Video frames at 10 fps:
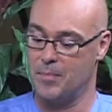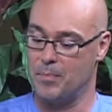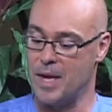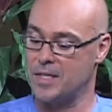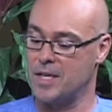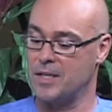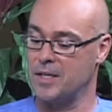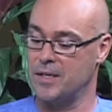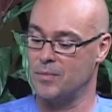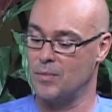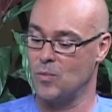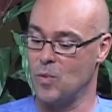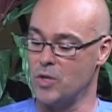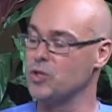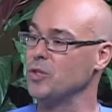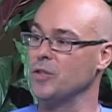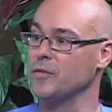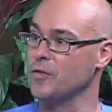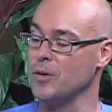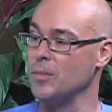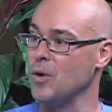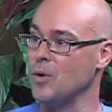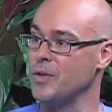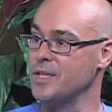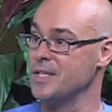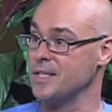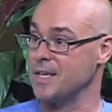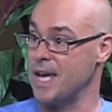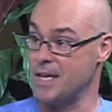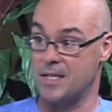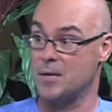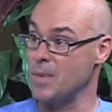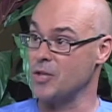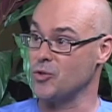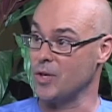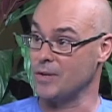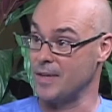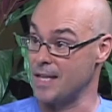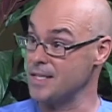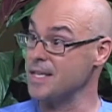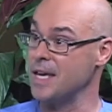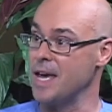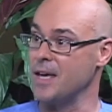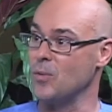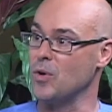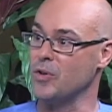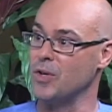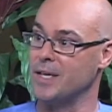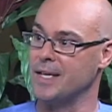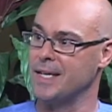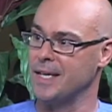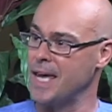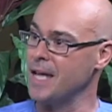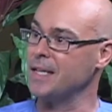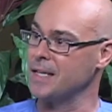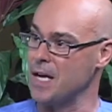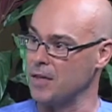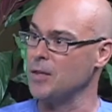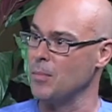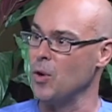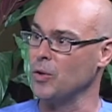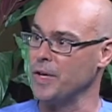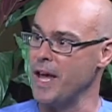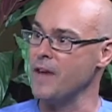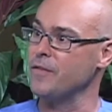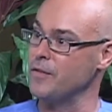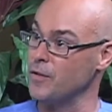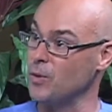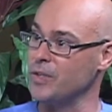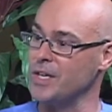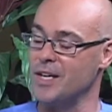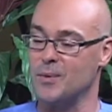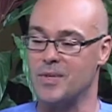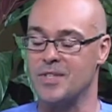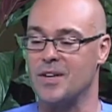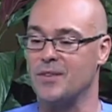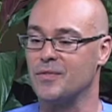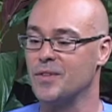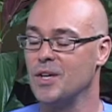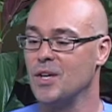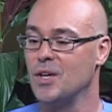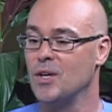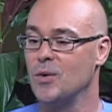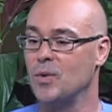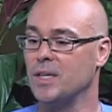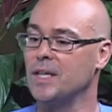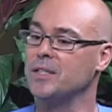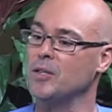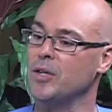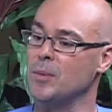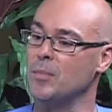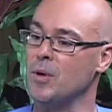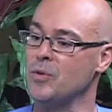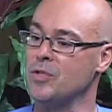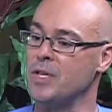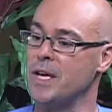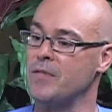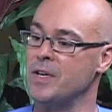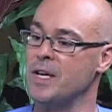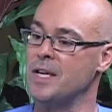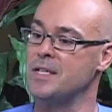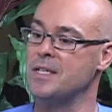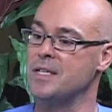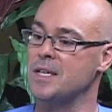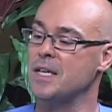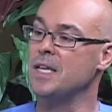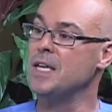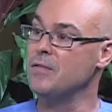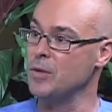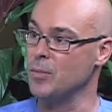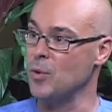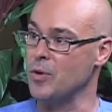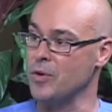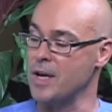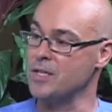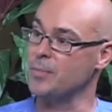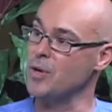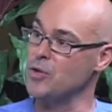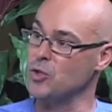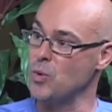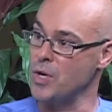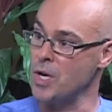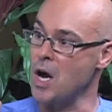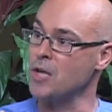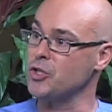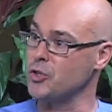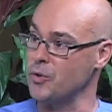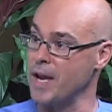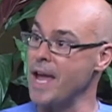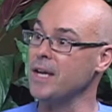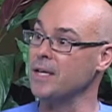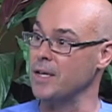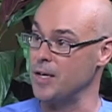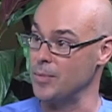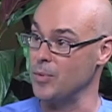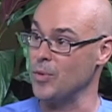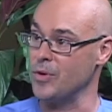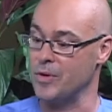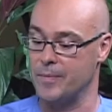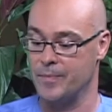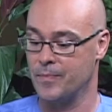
Basically, one should look for a mole that's asymmetric. That's the A, where you can't cut the mole in half and fold it onto itself. We like to look at moles that have a nice even border as opposed to a notched or angulated border.